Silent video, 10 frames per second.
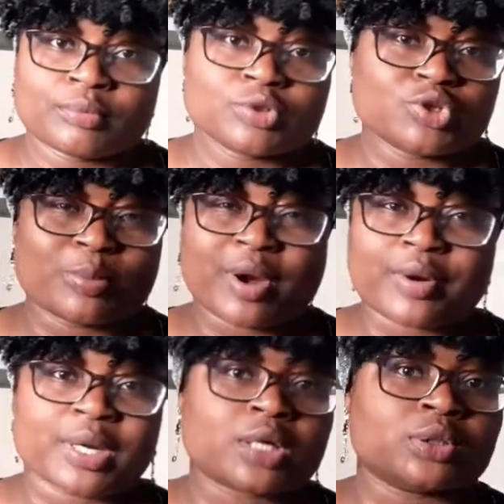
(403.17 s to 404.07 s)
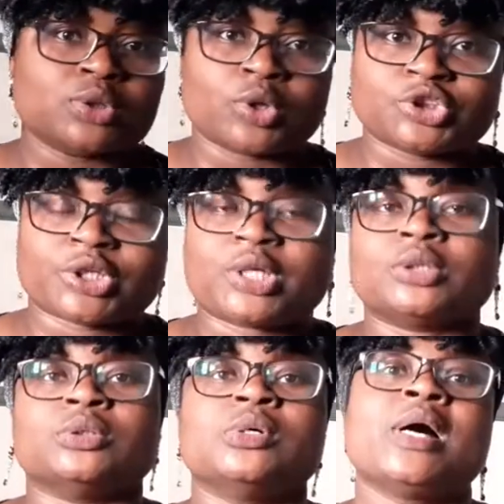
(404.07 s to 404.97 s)
numerical,
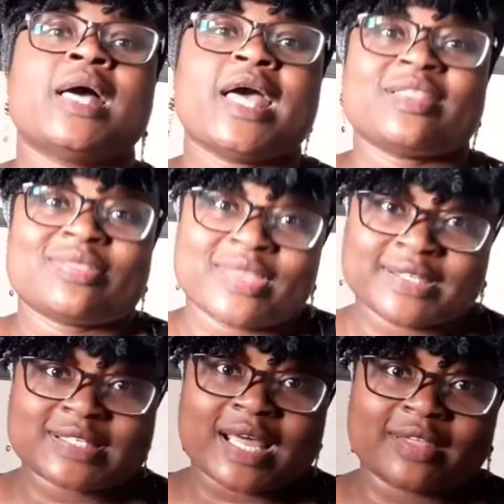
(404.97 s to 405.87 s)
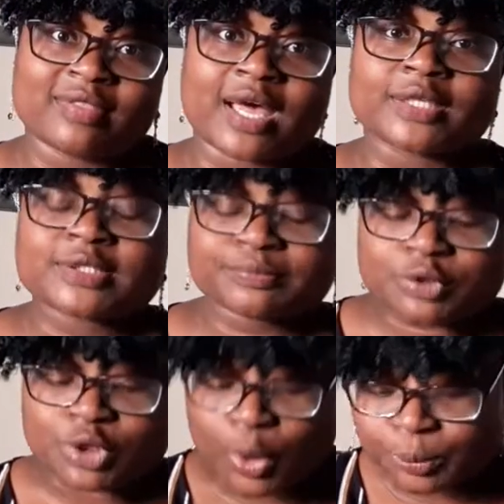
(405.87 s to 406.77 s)
logical, and things like that.
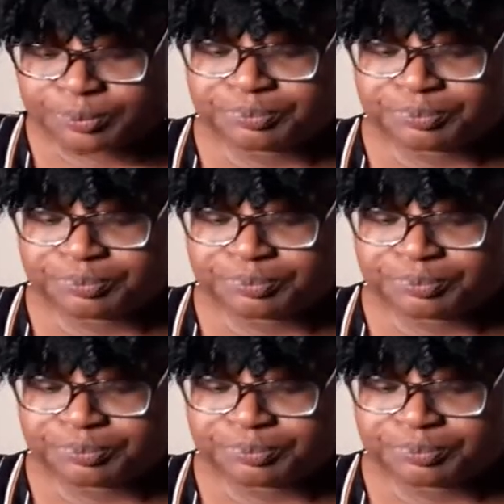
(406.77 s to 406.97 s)
So